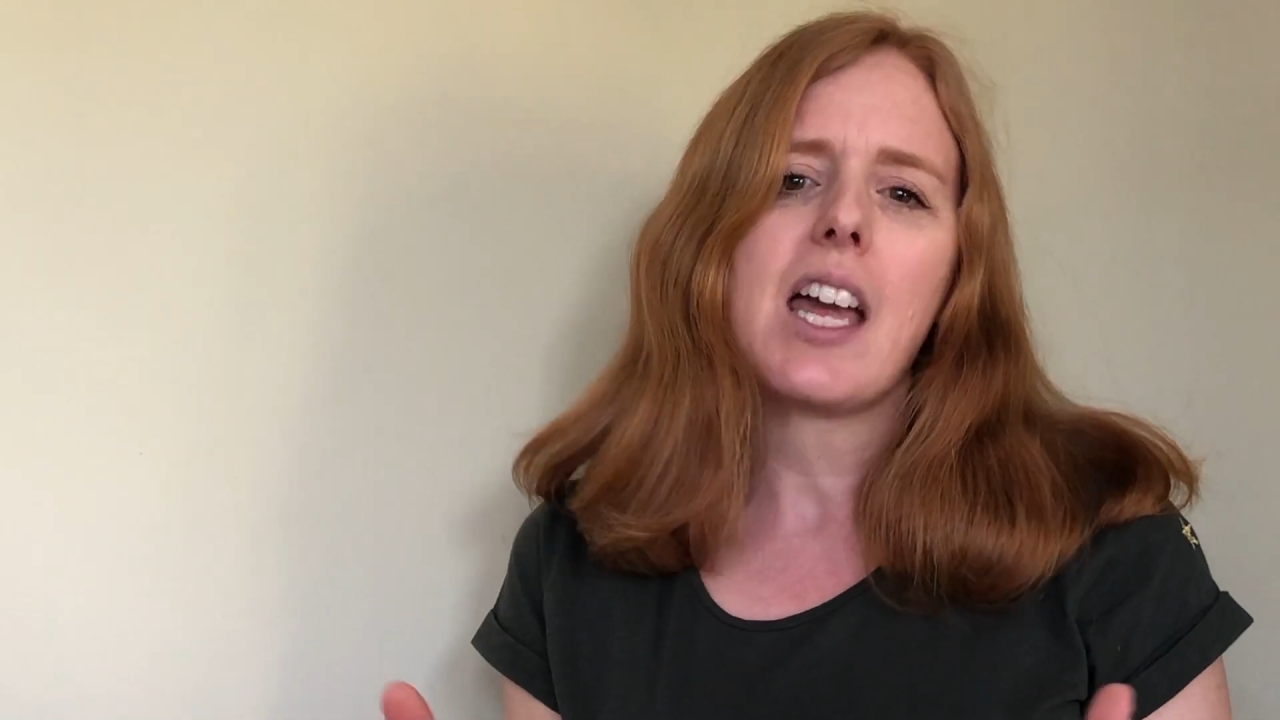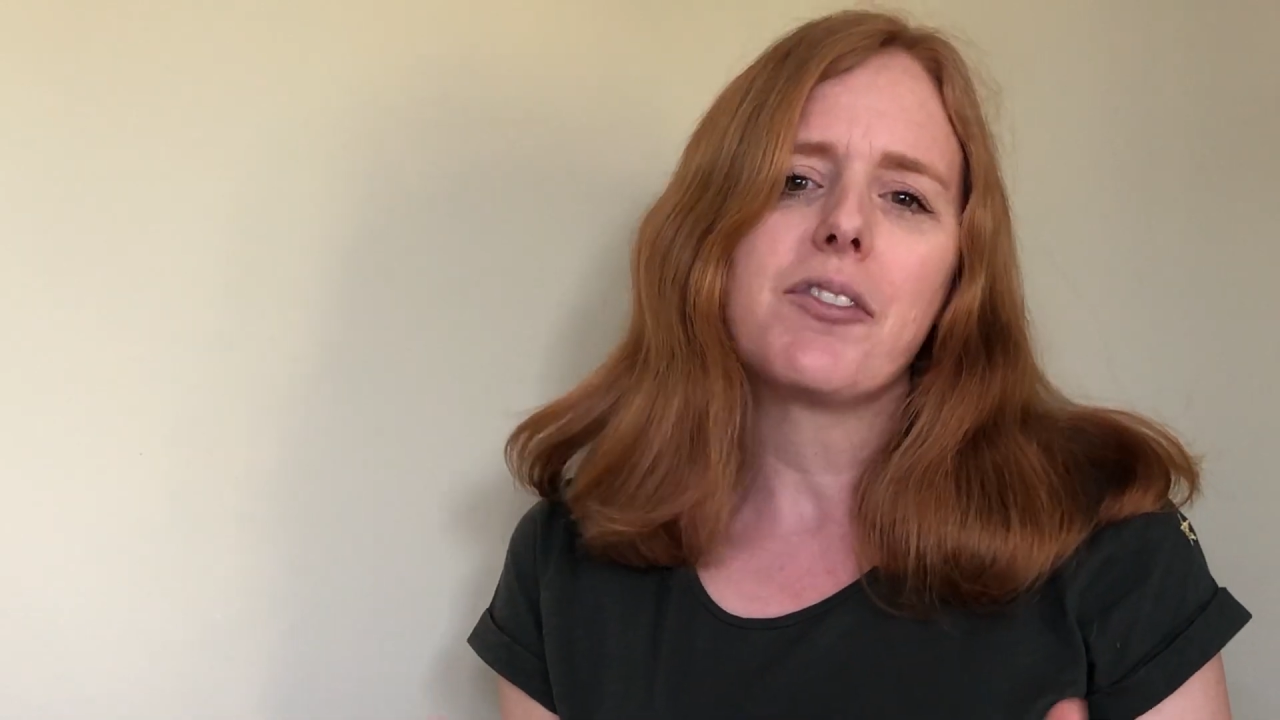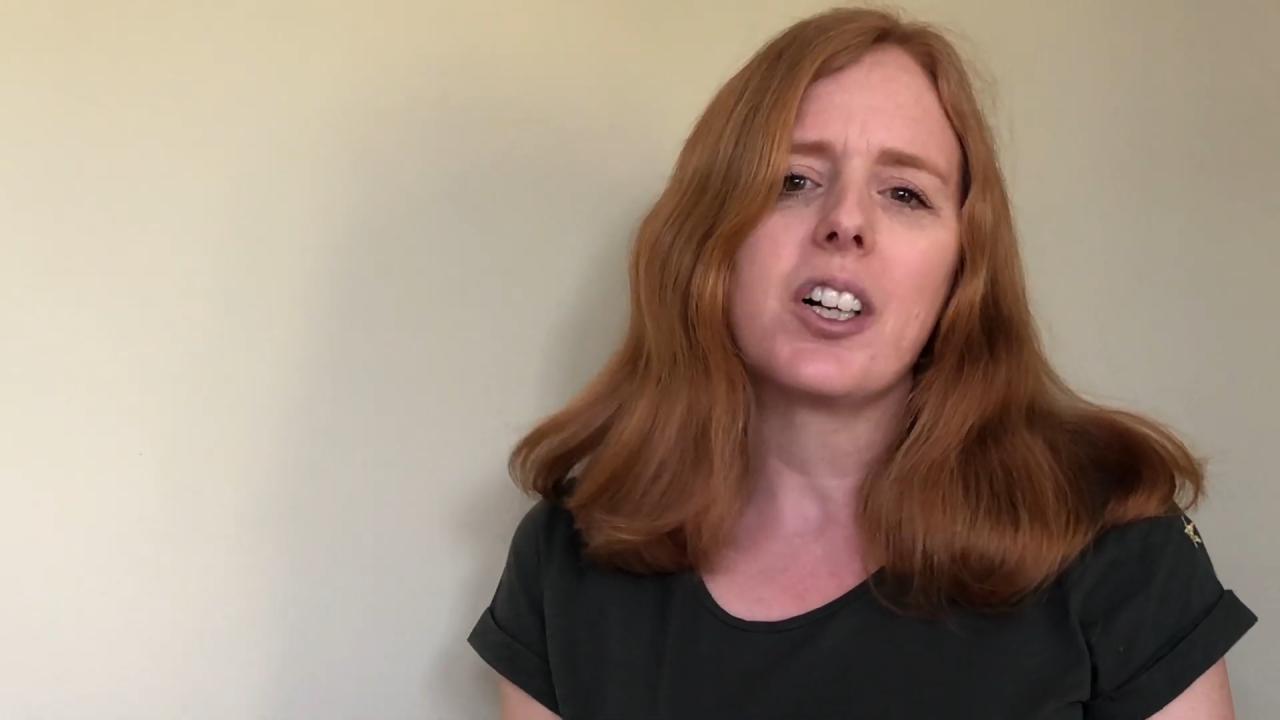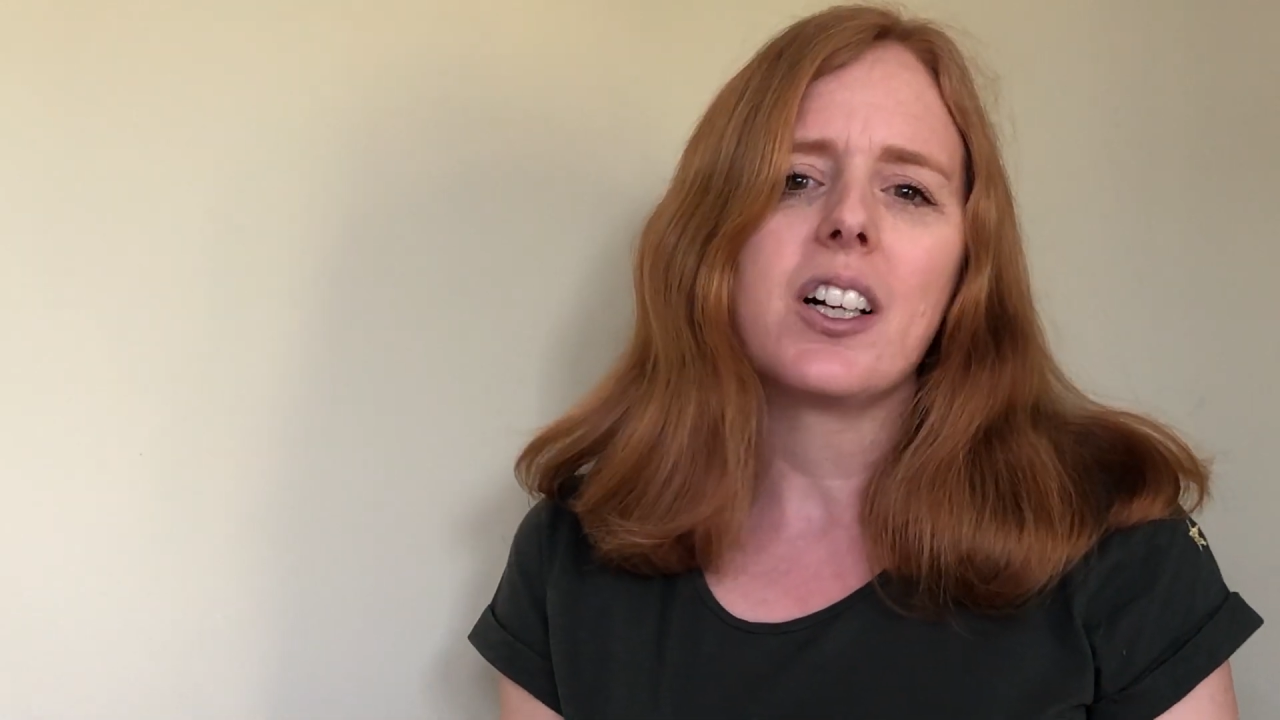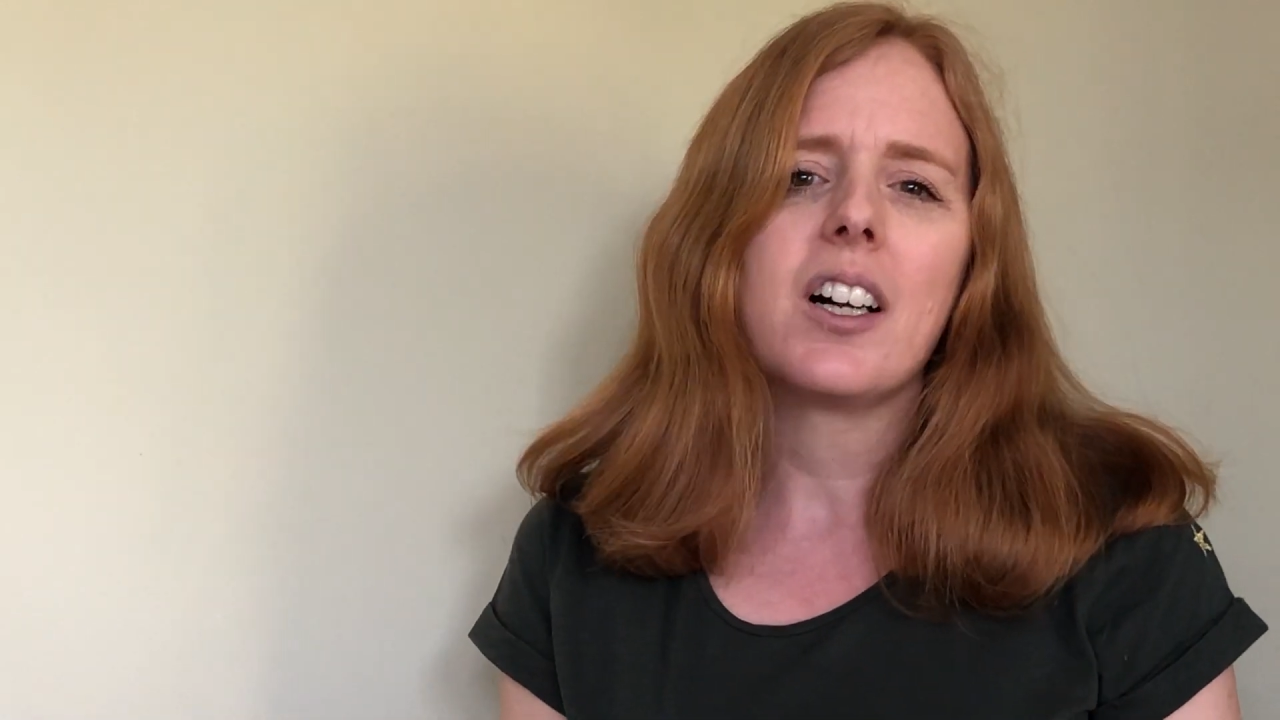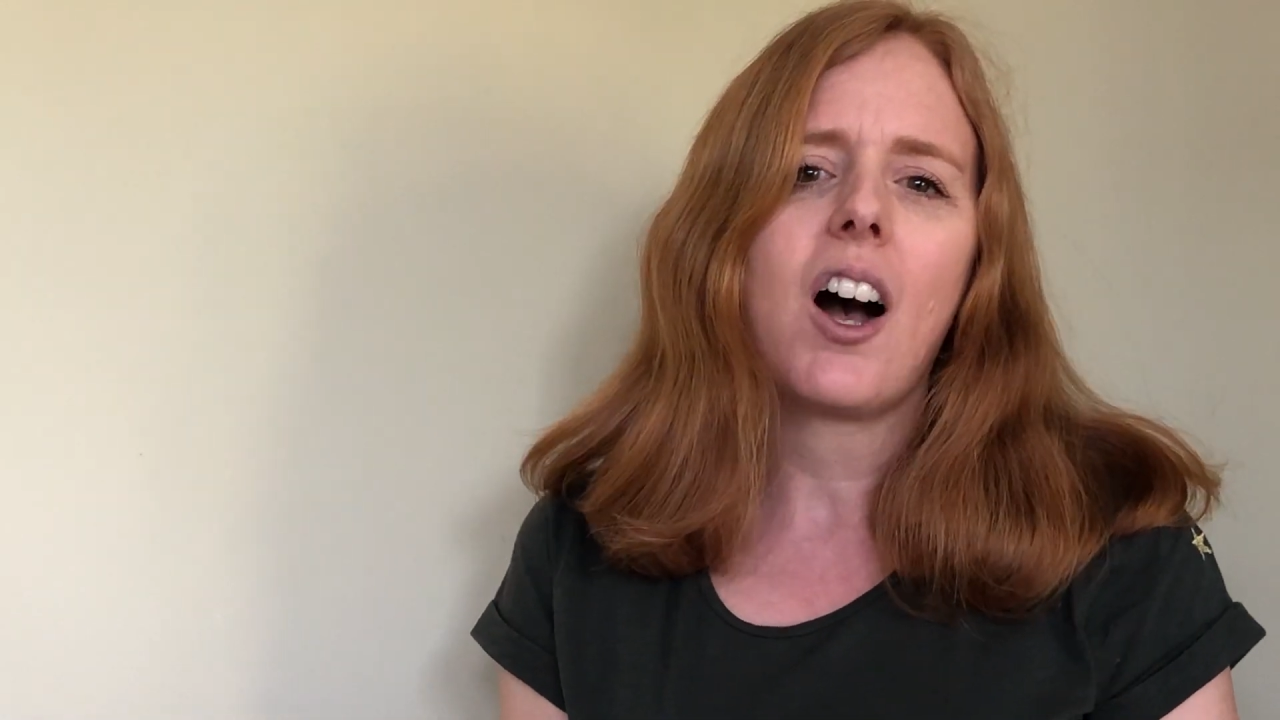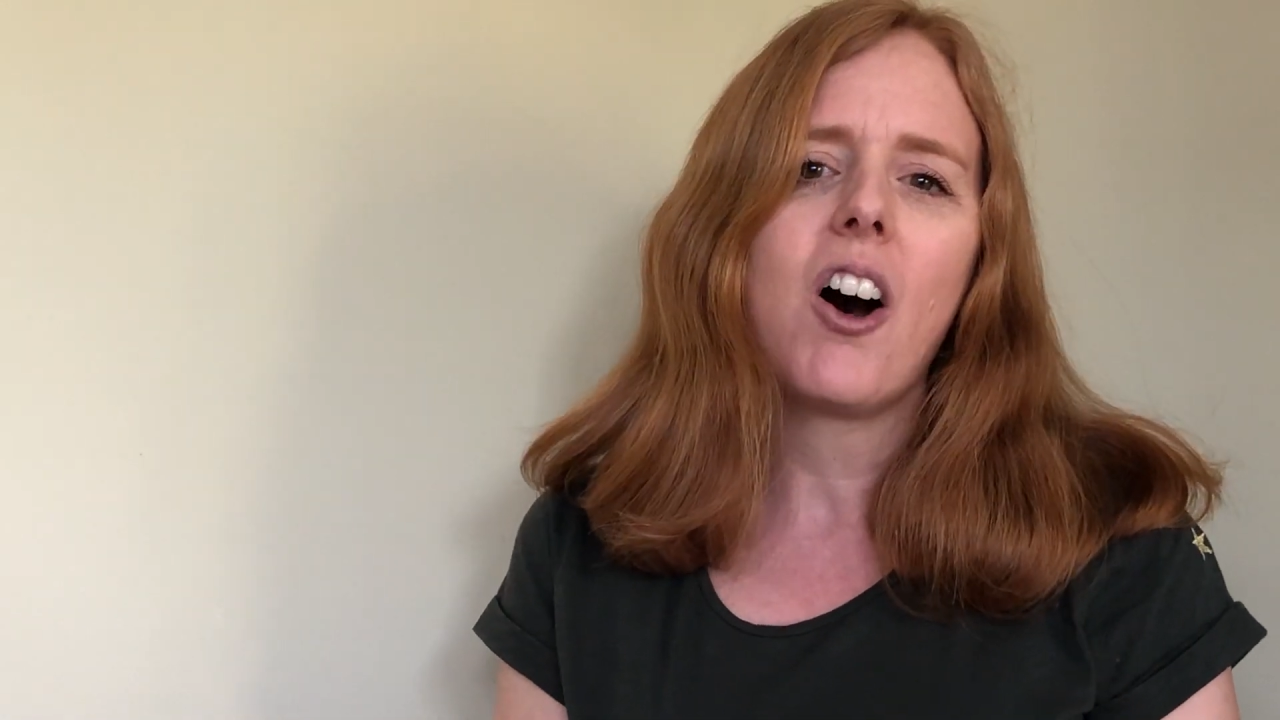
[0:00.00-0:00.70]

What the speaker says: ever